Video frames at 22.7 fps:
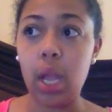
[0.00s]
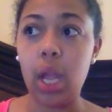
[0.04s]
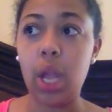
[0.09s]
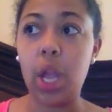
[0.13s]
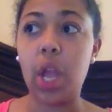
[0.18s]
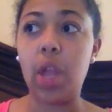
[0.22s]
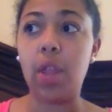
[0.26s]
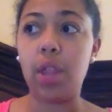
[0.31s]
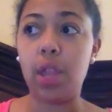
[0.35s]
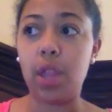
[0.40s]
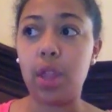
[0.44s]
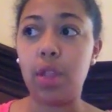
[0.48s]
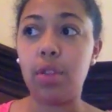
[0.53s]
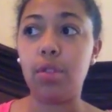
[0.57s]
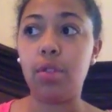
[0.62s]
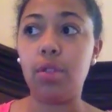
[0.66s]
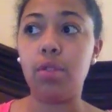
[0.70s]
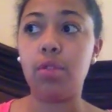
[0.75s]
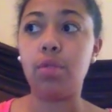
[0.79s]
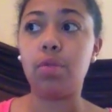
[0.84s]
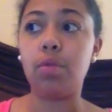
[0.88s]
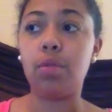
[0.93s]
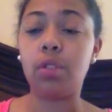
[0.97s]
and then the
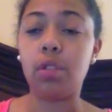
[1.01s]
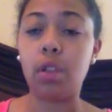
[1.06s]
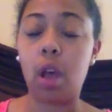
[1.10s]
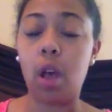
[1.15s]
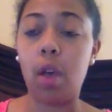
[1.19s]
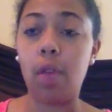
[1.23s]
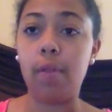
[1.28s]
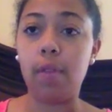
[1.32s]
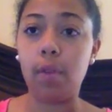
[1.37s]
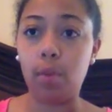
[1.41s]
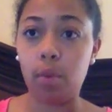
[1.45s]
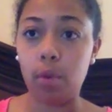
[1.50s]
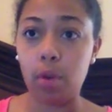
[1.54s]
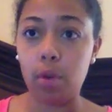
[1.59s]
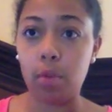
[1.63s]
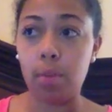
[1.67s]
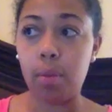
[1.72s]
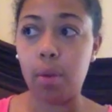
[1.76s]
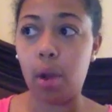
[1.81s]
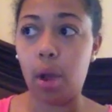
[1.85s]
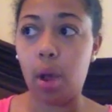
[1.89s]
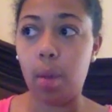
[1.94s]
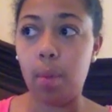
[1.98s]
students will solve the word
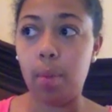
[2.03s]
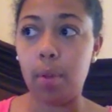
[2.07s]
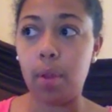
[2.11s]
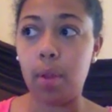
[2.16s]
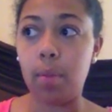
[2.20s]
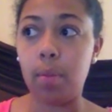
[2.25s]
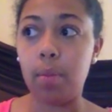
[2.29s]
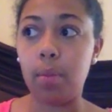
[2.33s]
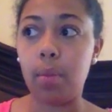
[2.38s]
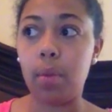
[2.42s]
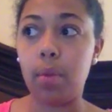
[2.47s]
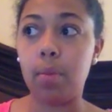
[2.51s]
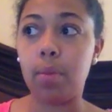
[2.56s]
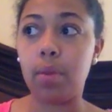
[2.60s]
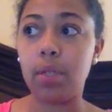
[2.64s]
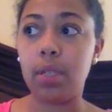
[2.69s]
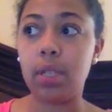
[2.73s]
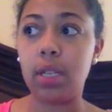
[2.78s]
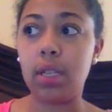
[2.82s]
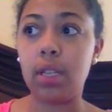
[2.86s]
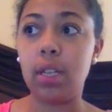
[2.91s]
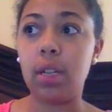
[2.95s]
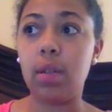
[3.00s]
problem
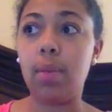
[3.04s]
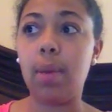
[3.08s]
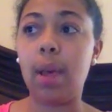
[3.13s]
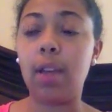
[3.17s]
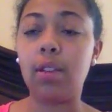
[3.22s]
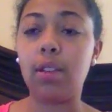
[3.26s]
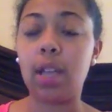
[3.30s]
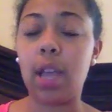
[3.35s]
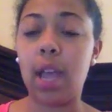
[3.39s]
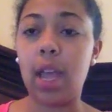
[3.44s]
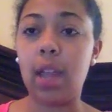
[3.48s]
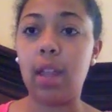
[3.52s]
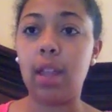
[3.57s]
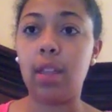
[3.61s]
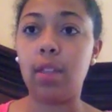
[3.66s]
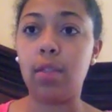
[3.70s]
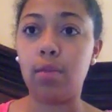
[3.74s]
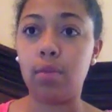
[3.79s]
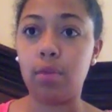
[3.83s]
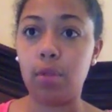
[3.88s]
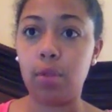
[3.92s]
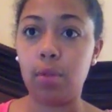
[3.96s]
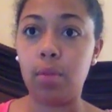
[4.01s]
presented about tiling the
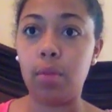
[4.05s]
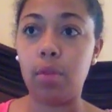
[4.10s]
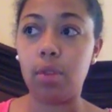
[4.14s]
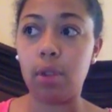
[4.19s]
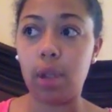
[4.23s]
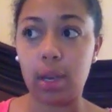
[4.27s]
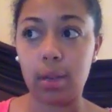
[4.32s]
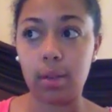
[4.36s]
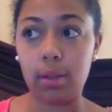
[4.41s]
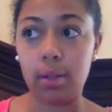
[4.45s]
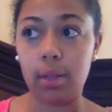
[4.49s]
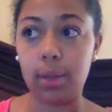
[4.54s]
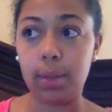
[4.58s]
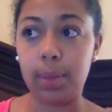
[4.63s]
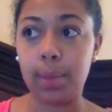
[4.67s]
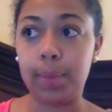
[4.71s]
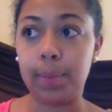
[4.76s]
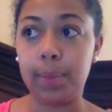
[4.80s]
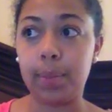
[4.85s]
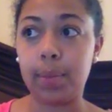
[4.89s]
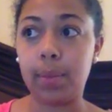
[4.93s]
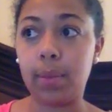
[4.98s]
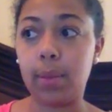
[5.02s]
room correctly.
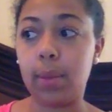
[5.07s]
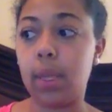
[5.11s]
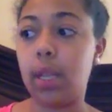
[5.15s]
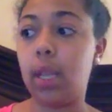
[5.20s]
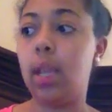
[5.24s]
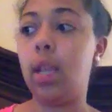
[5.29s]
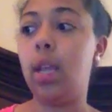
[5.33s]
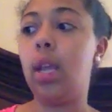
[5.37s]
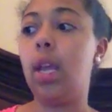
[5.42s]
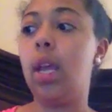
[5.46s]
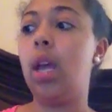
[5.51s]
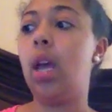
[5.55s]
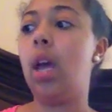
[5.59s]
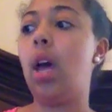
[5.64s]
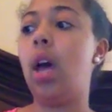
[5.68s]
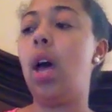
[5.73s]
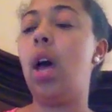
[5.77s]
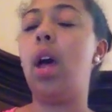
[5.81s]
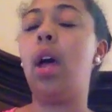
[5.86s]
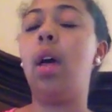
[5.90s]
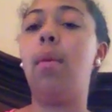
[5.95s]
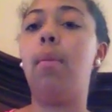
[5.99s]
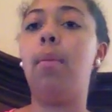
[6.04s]

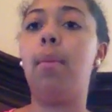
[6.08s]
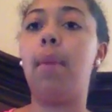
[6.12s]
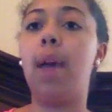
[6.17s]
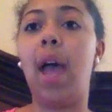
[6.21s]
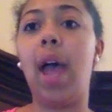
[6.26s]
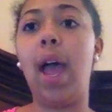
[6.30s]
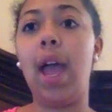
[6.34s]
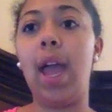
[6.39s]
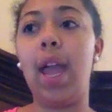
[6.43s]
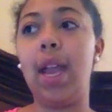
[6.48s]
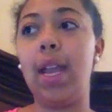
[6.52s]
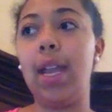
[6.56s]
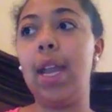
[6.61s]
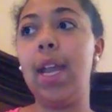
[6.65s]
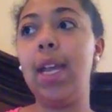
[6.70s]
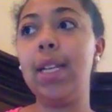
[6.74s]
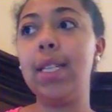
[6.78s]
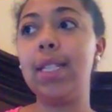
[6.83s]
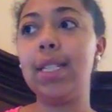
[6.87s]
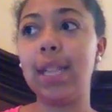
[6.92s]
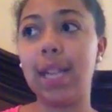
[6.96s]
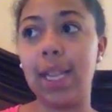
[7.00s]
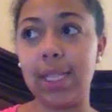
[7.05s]
My
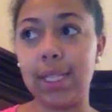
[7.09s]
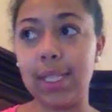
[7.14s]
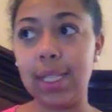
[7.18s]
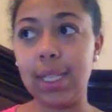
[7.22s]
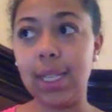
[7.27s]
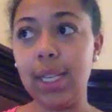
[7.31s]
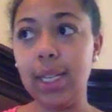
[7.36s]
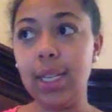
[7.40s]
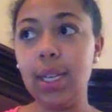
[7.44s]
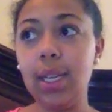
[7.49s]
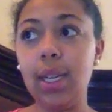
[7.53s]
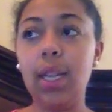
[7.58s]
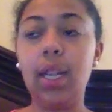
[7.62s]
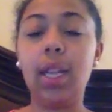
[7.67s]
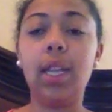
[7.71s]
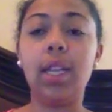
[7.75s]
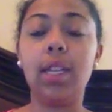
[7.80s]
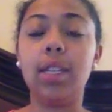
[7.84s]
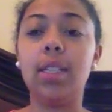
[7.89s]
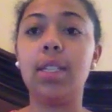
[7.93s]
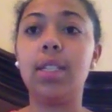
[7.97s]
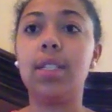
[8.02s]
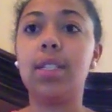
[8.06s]
next lesson
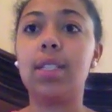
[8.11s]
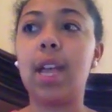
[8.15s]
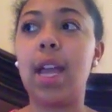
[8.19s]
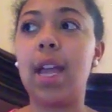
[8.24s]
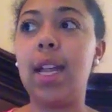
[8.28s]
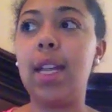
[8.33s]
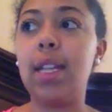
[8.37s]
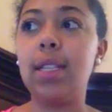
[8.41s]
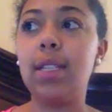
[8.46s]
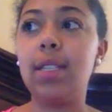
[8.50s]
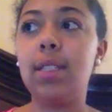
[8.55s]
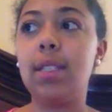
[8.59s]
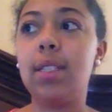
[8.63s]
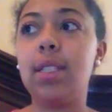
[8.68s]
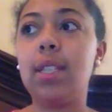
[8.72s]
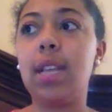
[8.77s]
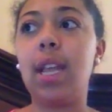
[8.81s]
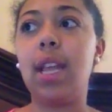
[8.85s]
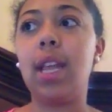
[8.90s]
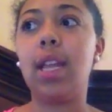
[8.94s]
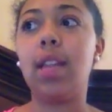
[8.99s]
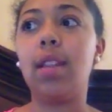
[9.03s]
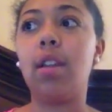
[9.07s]
is science
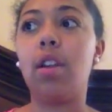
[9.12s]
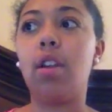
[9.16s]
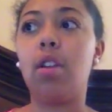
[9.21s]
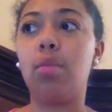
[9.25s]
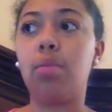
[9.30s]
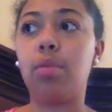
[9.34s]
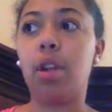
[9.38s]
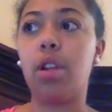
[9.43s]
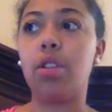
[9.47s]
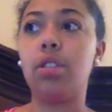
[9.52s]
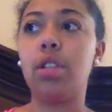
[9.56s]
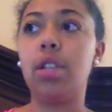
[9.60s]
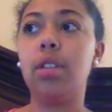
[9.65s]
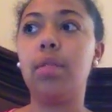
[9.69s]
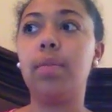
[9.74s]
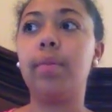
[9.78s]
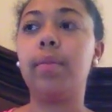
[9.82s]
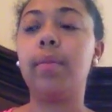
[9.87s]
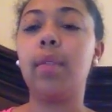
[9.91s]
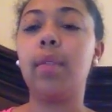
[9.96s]
and art project.